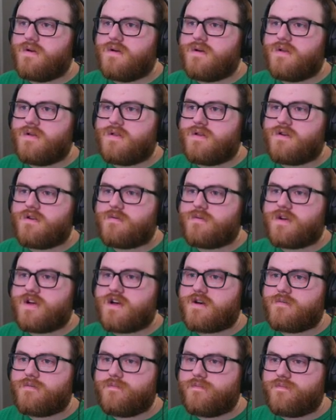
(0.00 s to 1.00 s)
There we
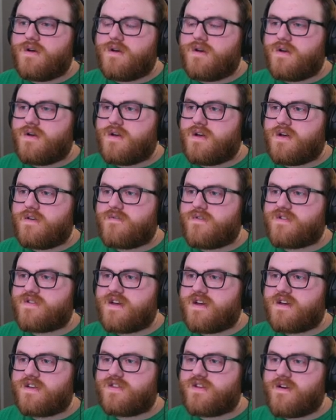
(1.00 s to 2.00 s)
go. And for a
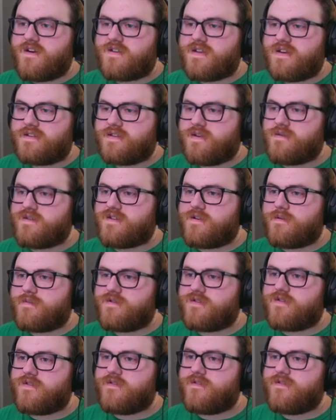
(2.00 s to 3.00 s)
second there I thought there was some
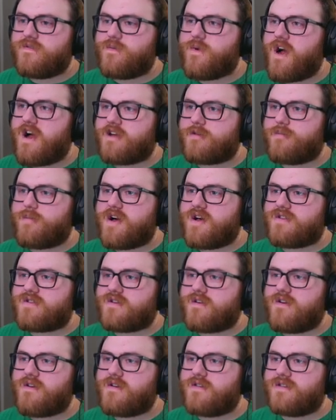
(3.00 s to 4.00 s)
sort of rock
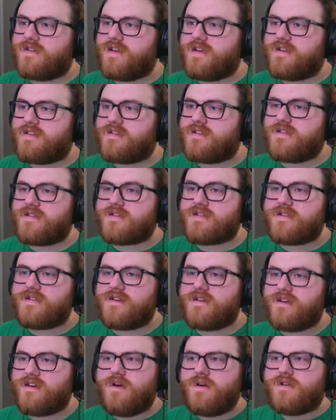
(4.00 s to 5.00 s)
monster in the distance.
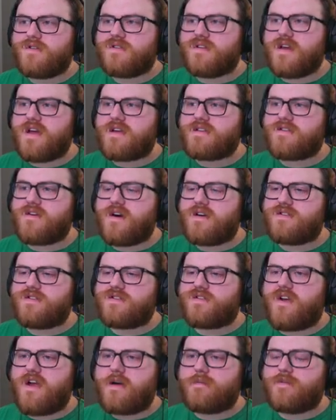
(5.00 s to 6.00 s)
Yeah, so I'll just
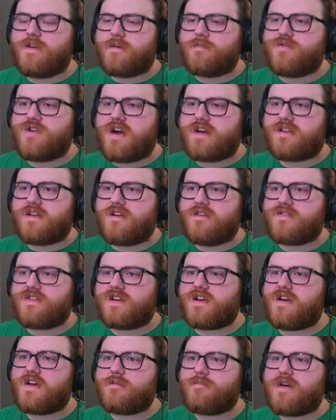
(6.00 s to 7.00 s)
grab the objectives and I'll
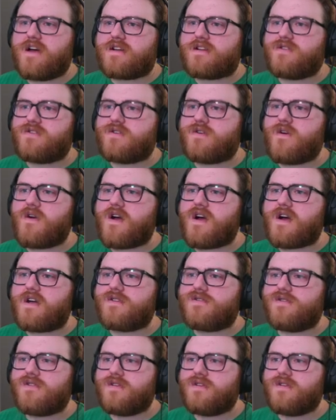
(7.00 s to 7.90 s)
head back to the garage.